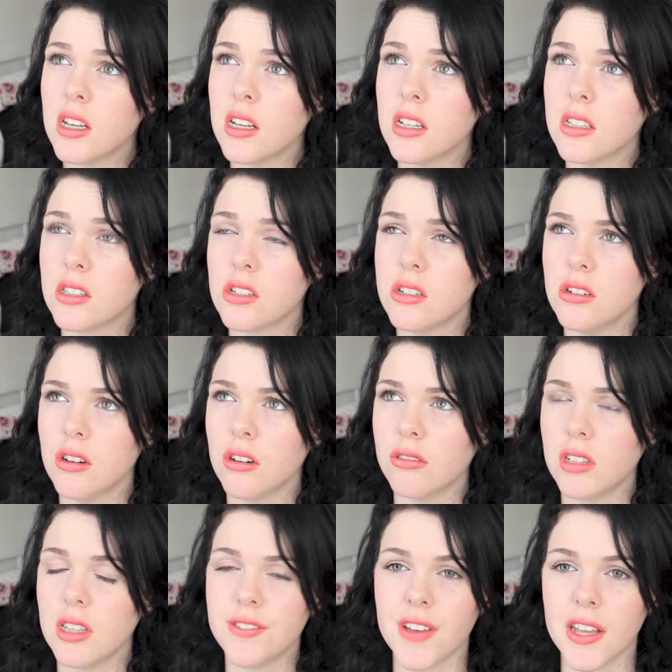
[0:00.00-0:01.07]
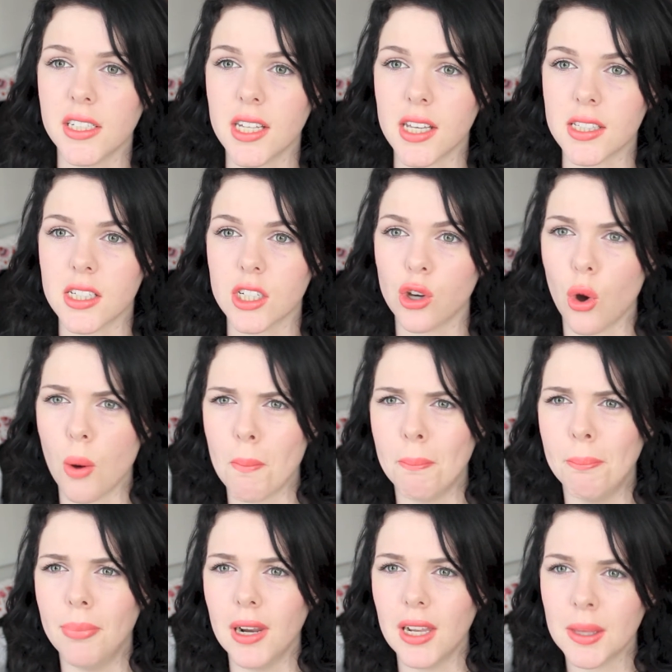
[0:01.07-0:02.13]
It's not really fantastic on
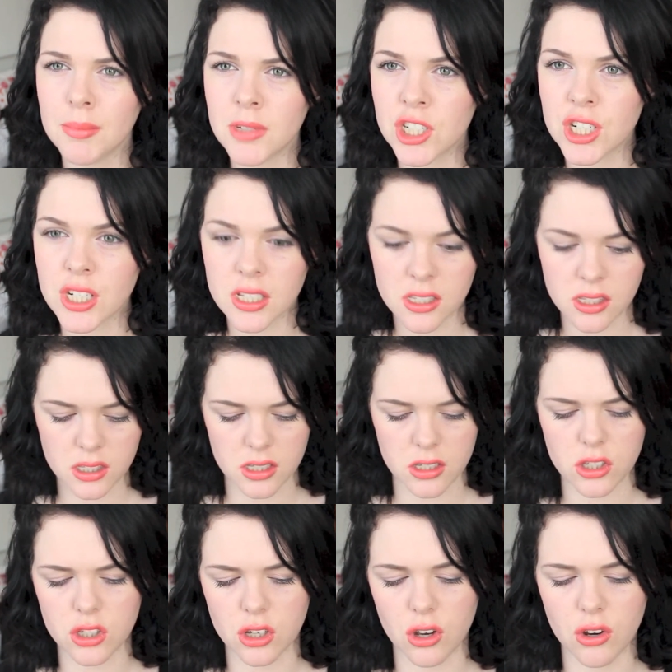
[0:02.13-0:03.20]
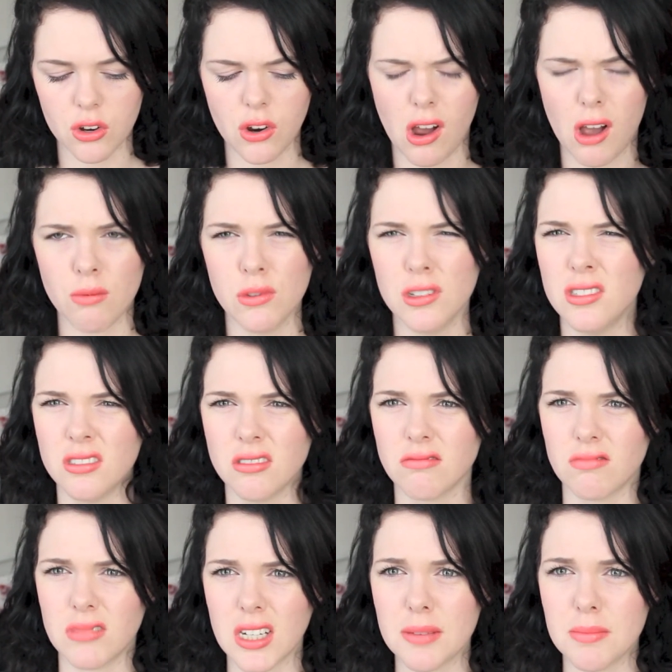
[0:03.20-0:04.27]
blemishes, so I
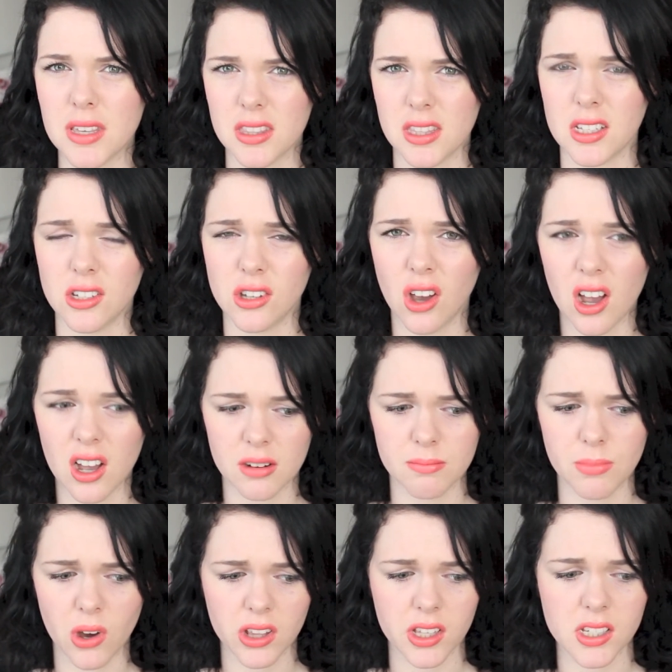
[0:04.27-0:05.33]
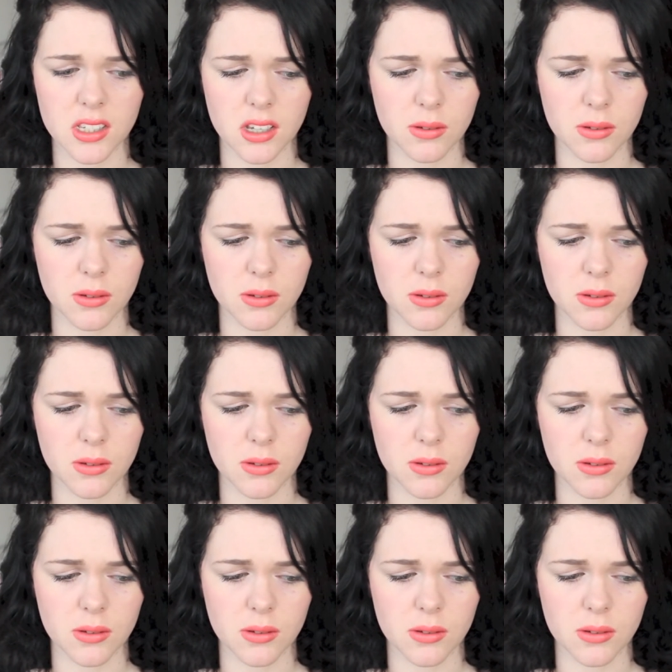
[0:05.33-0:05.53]
wouldn't recommend that you go out and buy this.